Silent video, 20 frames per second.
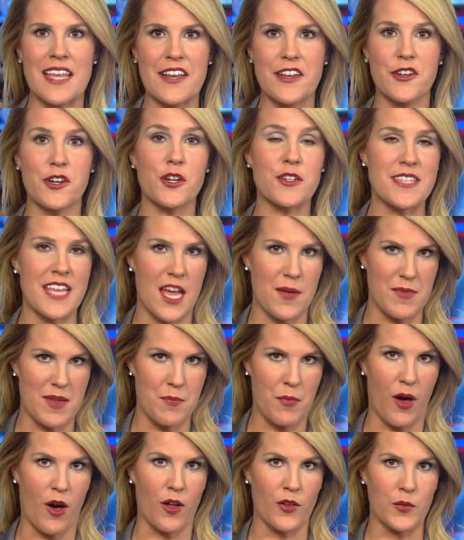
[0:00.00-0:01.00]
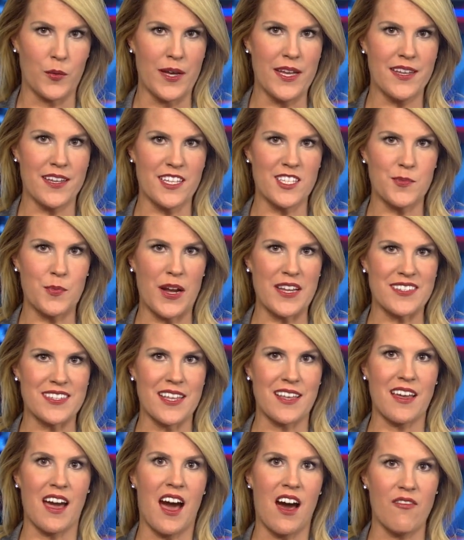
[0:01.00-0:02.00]
Senator Tammy Baldwin
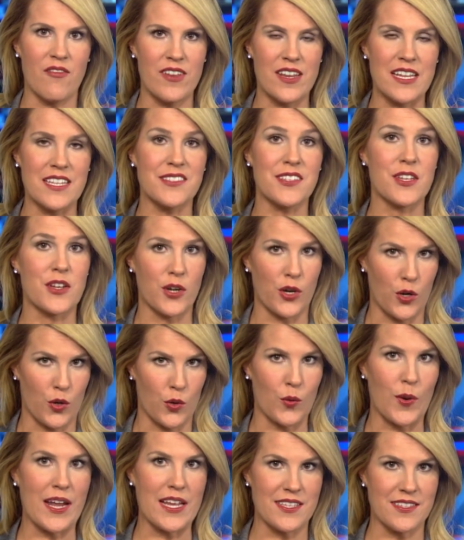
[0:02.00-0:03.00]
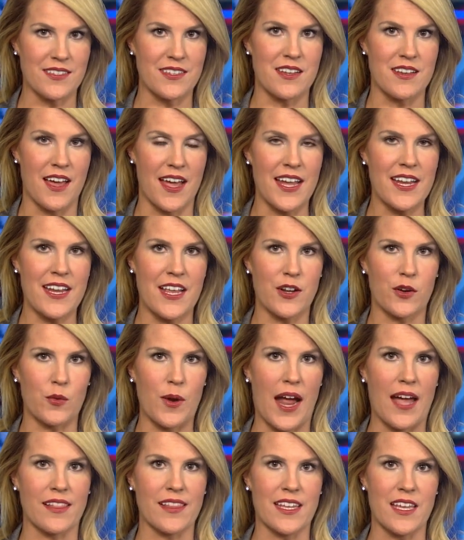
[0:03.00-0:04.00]
expressing confidence in her race tonight at a
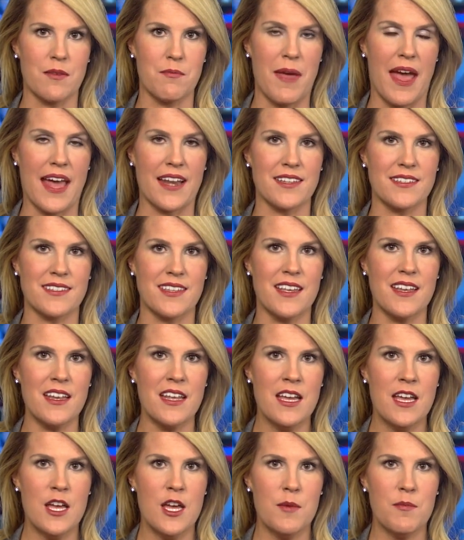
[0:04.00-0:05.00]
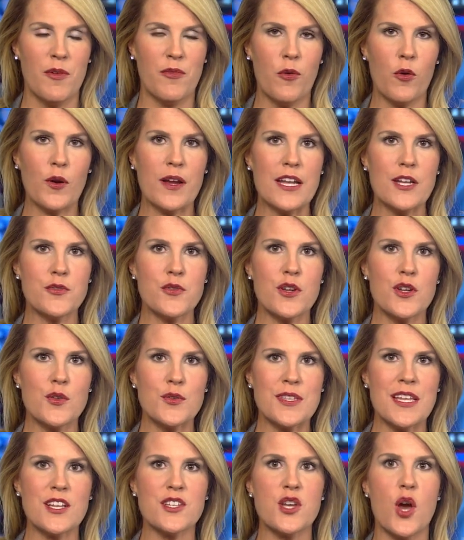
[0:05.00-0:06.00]
rally in Madison before
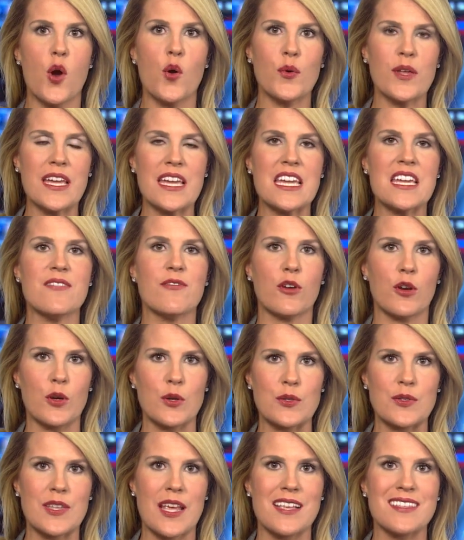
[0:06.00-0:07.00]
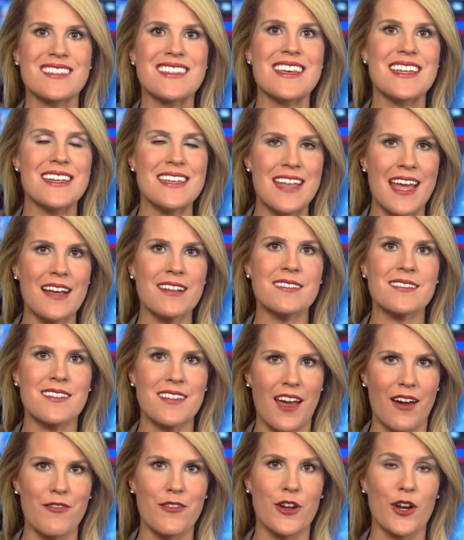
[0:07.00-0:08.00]
introducing Tony Evers as the
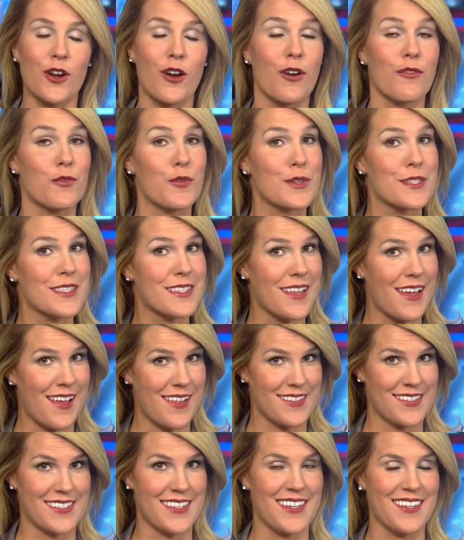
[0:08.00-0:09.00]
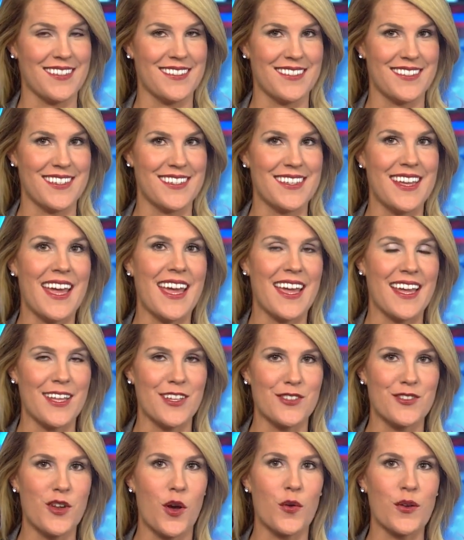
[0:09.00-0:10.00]
next governor of Wisconsin. Today
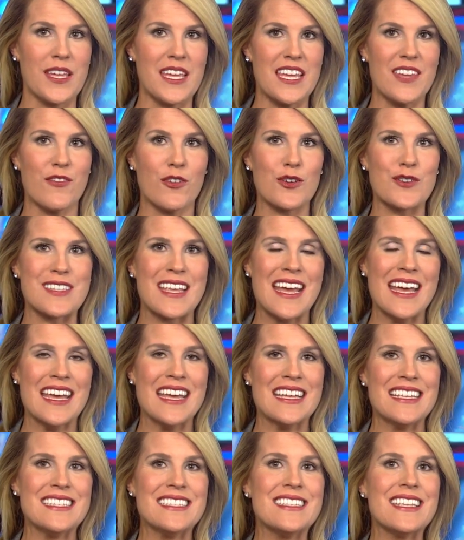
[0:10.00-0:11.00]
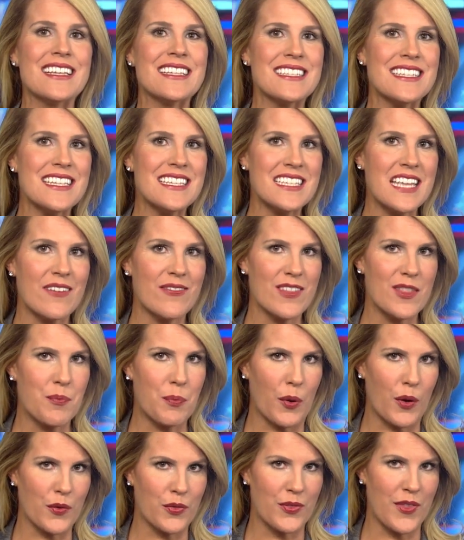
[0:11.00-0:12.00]
is Tony Evers'
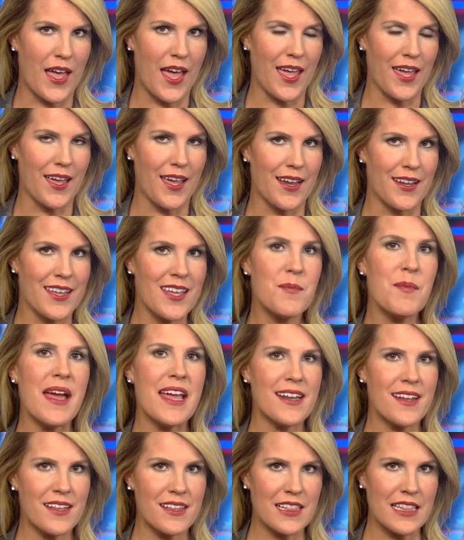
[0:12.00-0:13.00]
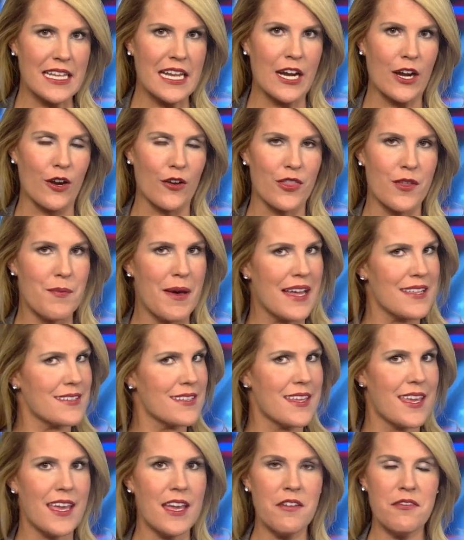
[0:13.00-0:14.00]
67th birthday, and he made it clear the
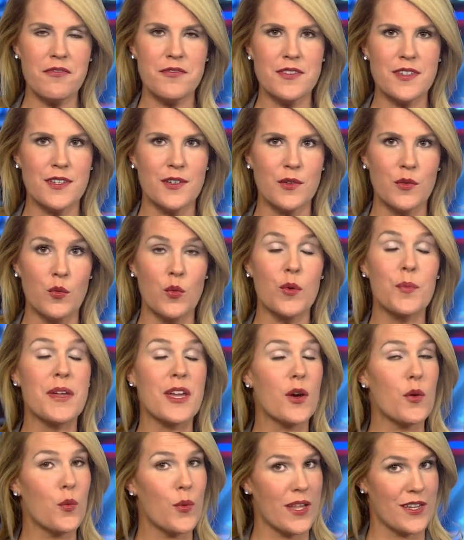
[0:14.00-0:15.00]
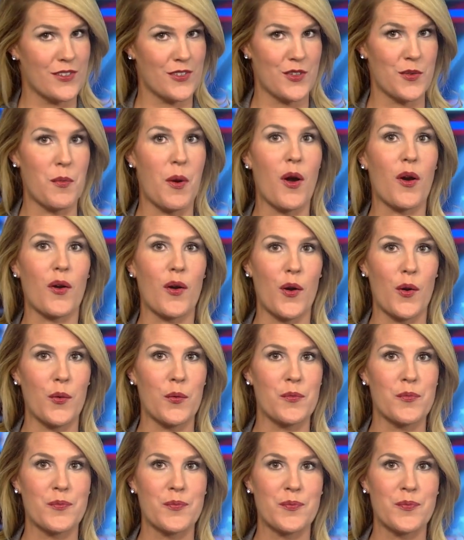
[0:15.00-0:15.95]
best gift will be a win tomorrow.